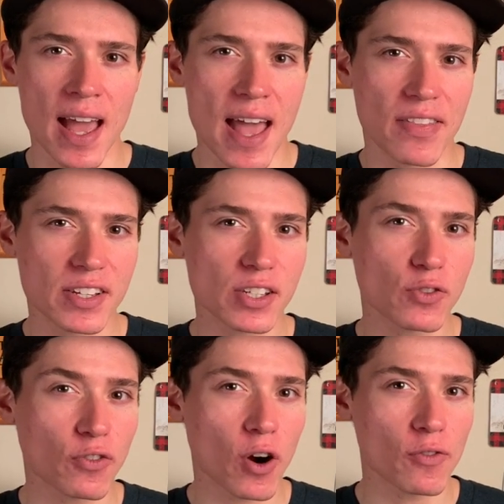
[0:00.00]
and this is
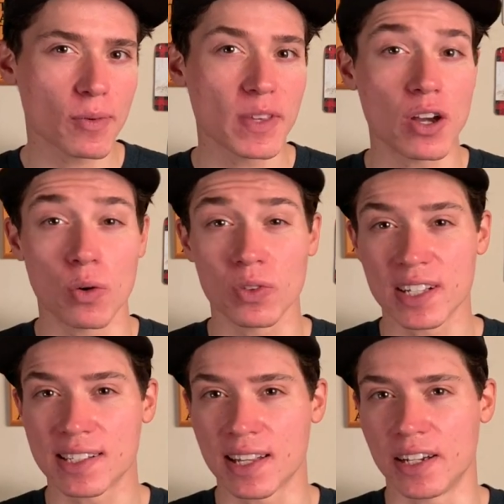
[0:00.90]
far from the only
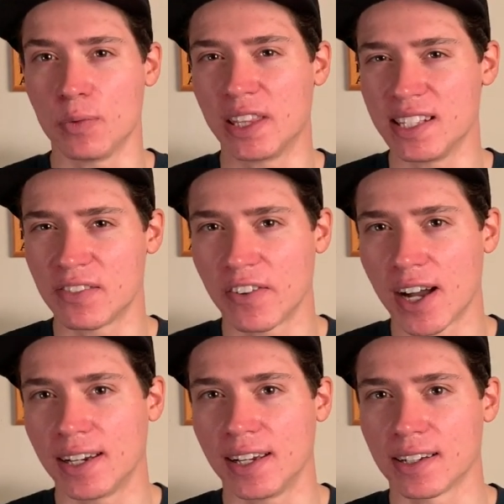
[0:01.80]
study with these
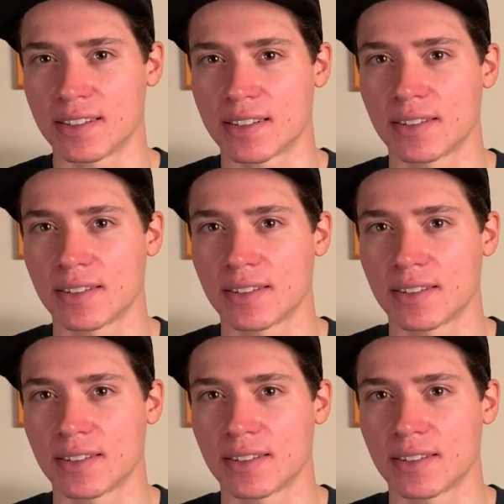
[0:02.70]
findings.